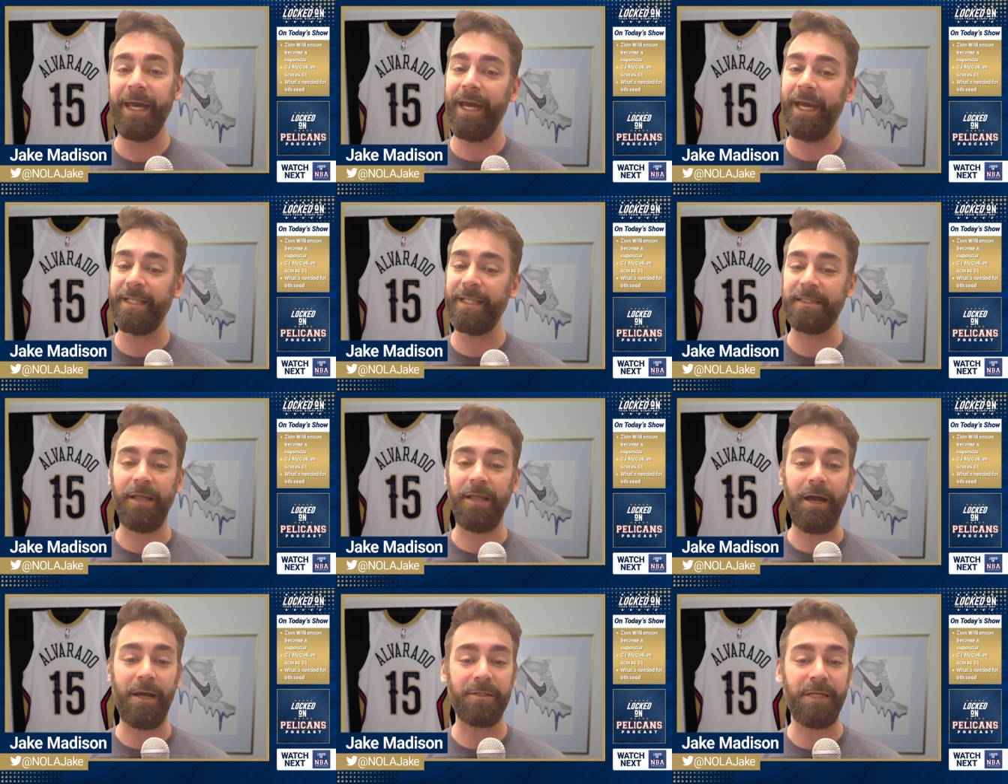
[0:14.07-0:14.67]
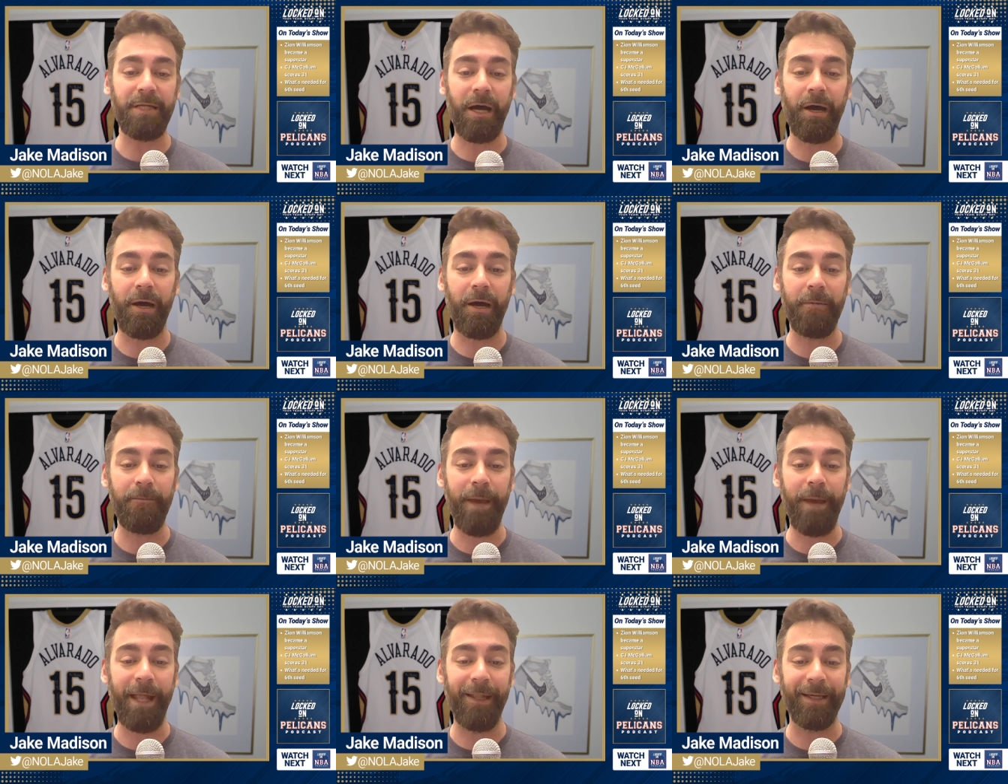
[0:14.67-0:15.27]
It's Locked
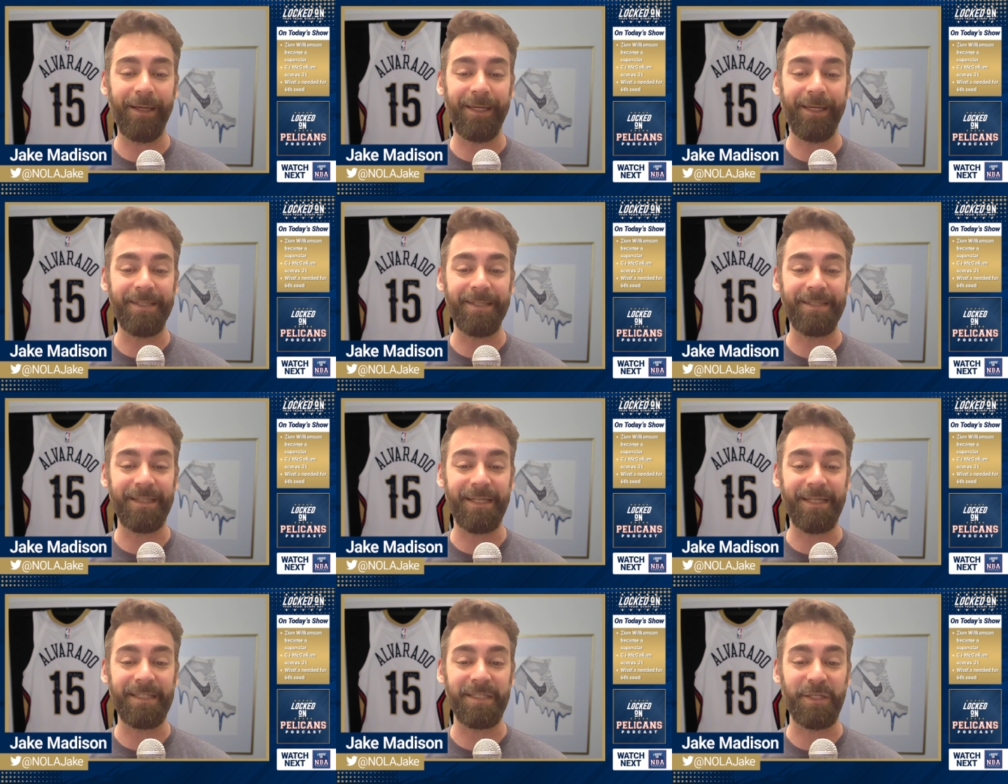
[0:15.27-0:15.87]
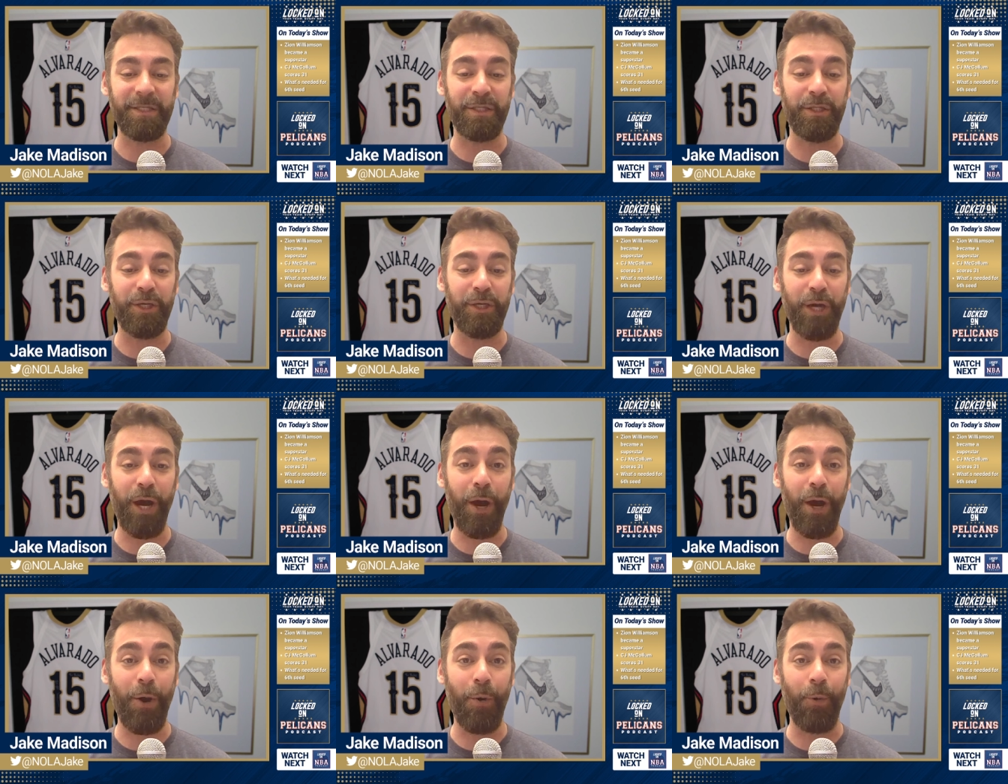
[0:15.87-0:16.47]
On Pelicans. Let's
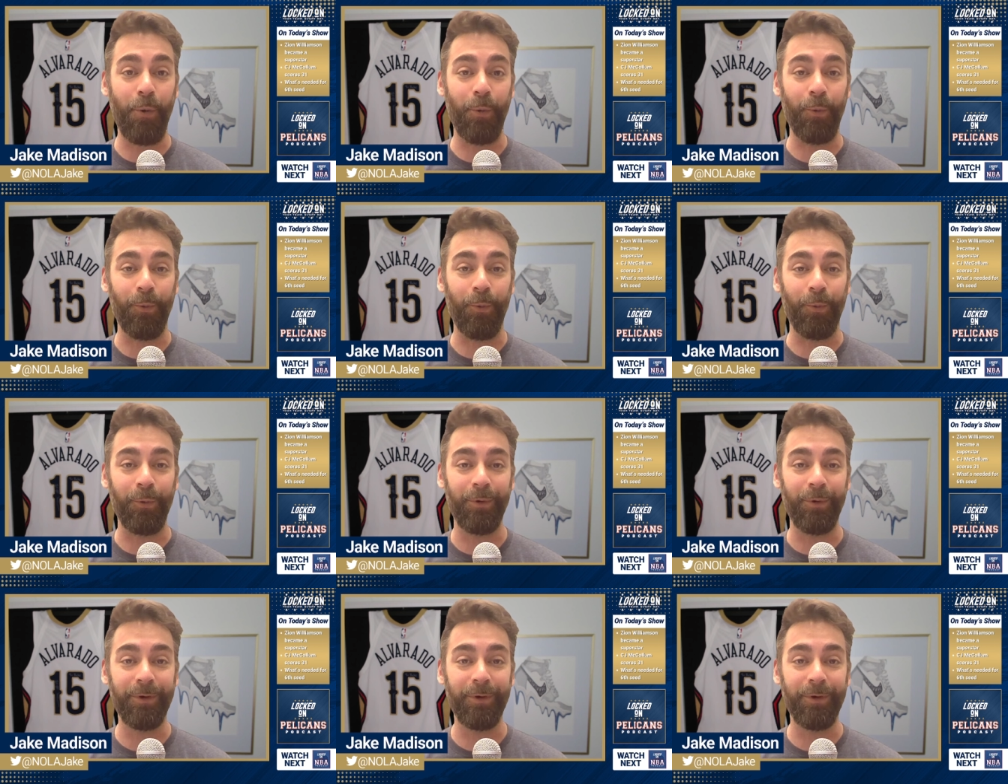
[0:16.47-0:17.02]
go.